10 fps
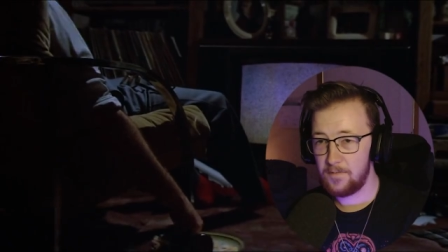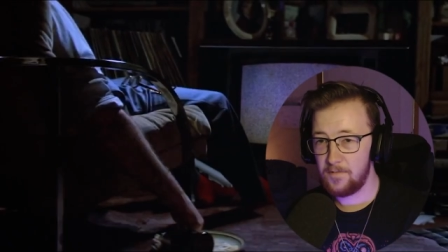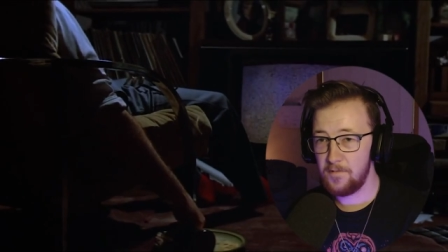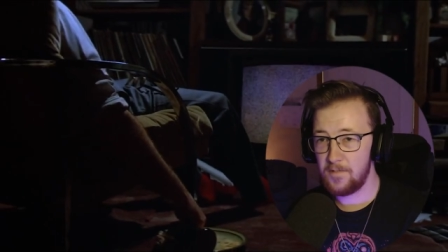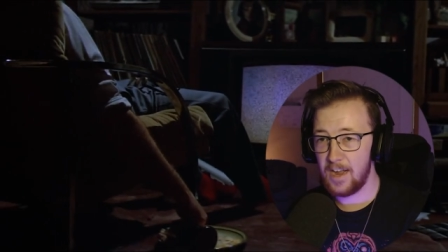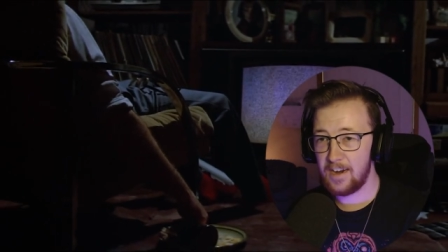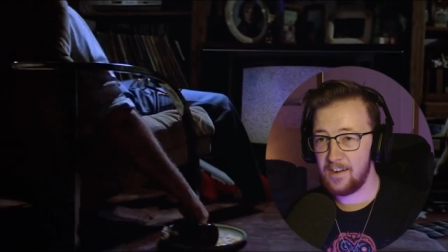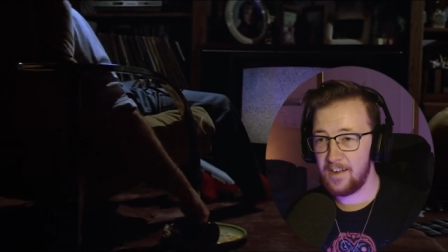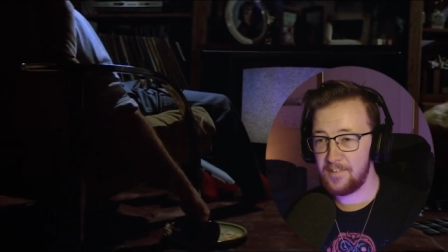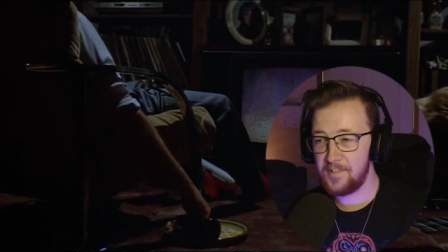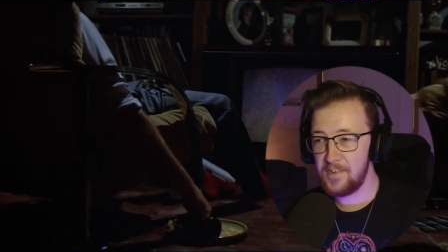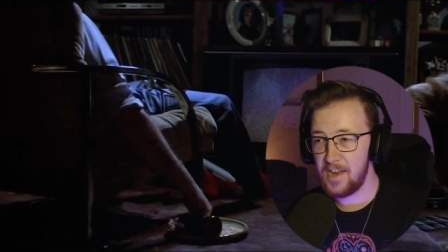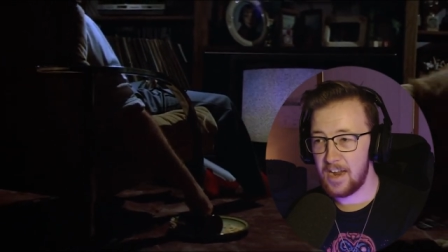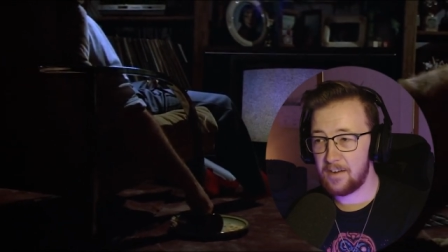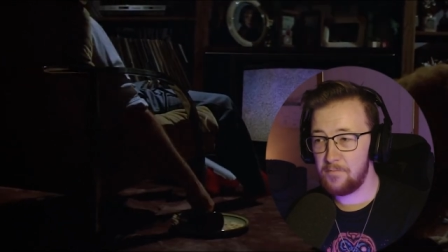Dude, that guy's
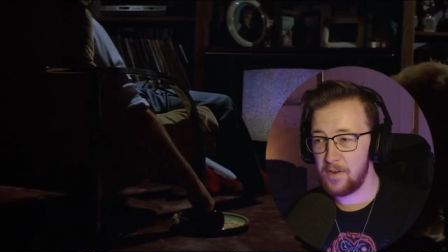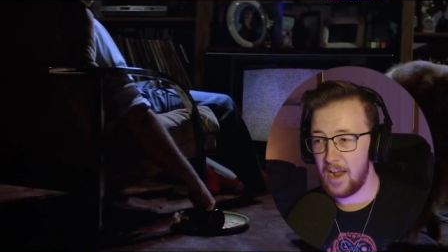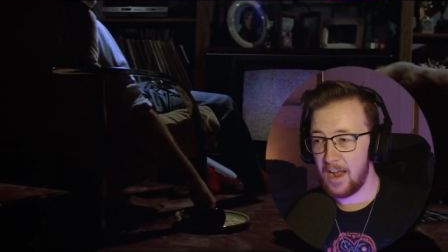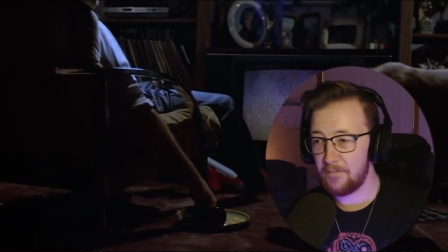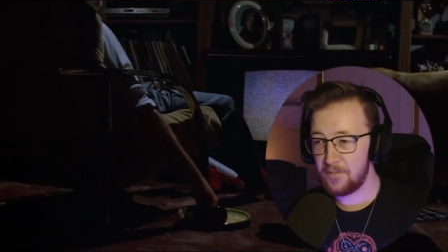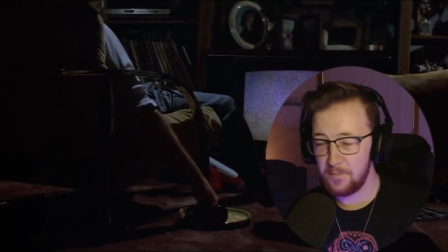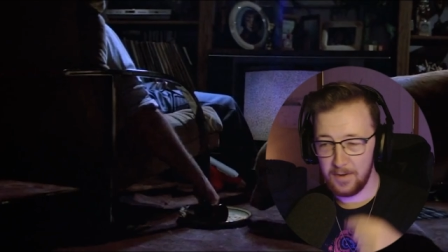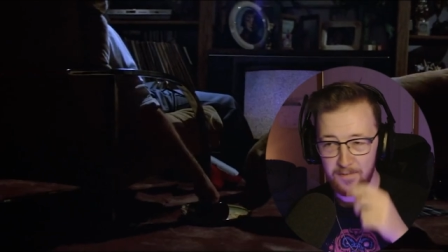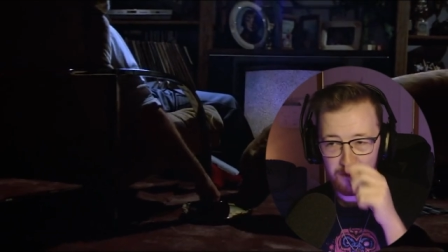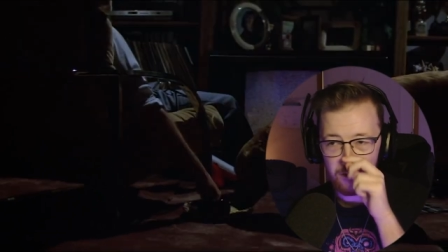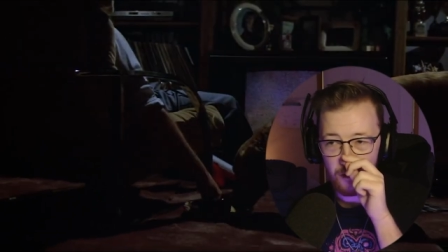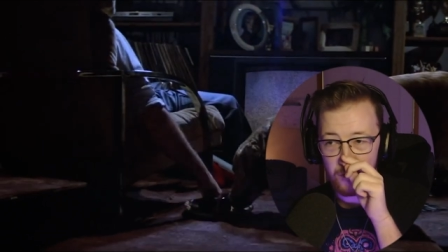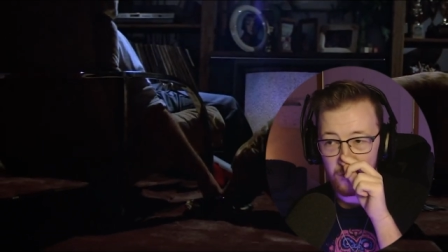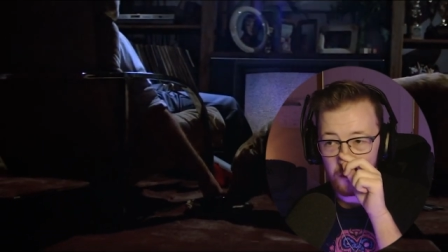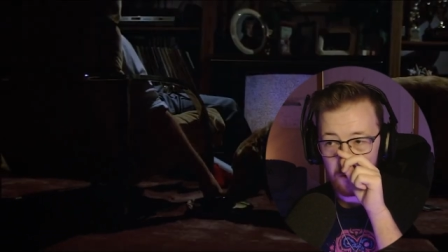neck would have to be so
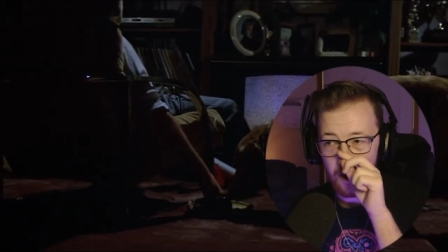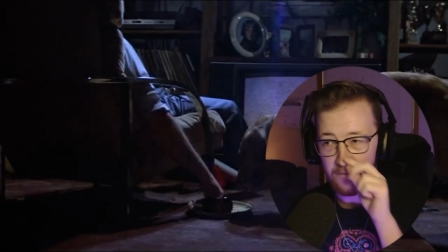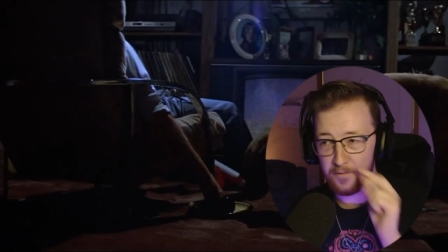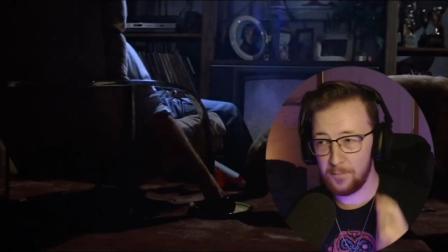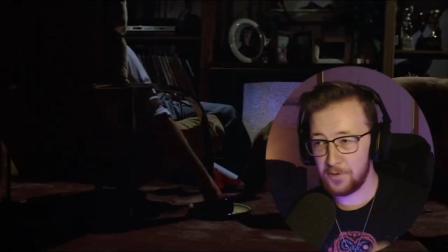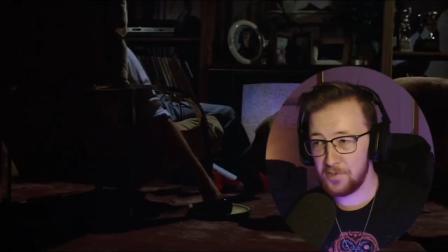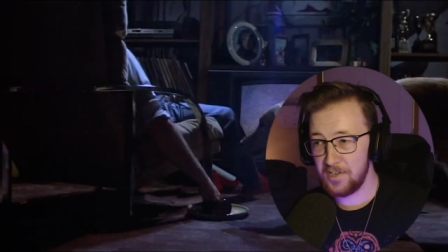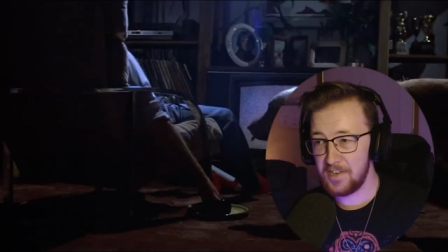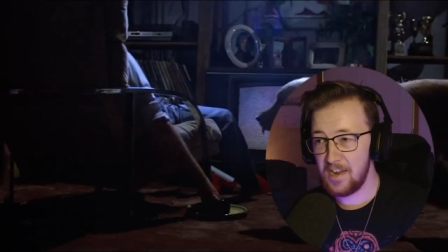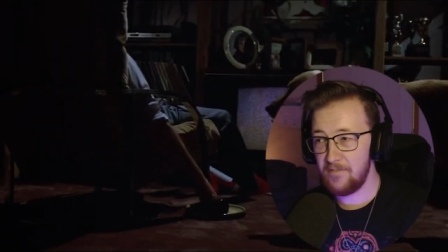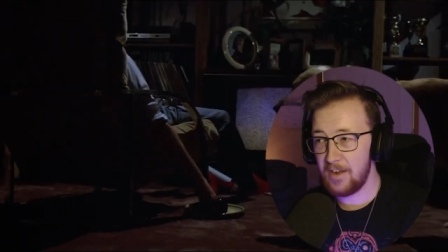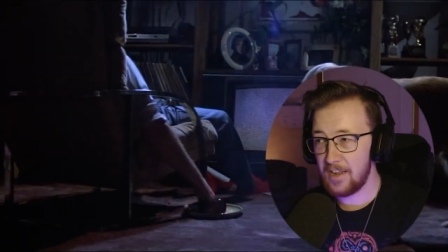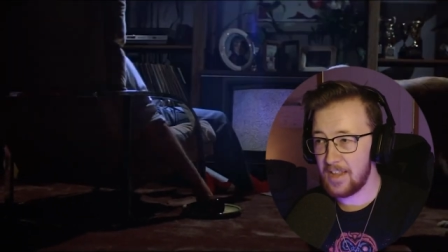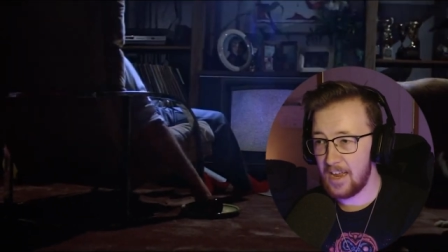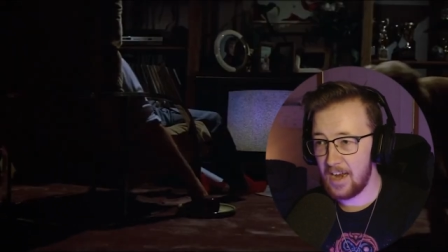sore after watching TV
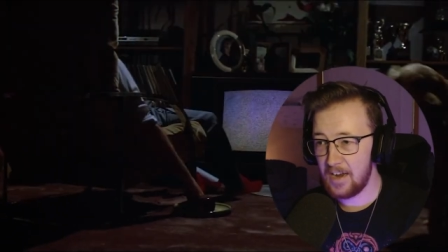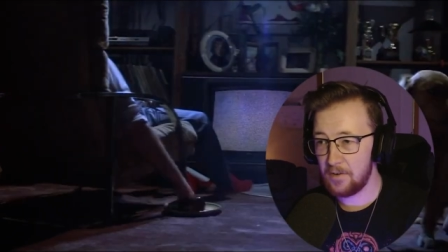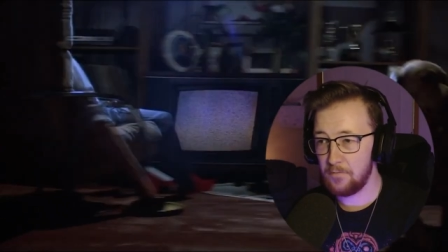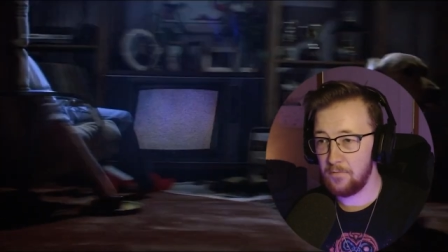at that angle.